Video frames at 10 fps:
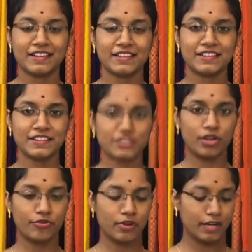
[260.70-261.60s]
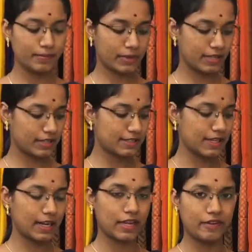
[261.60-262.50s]
This soft cotton printed
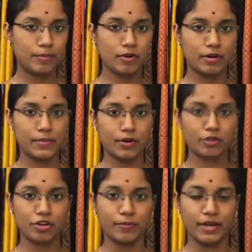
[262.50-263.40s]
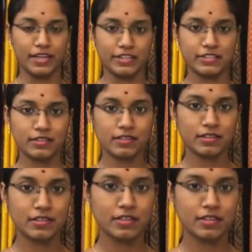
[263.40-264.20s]
saree navy blue and maroon combination.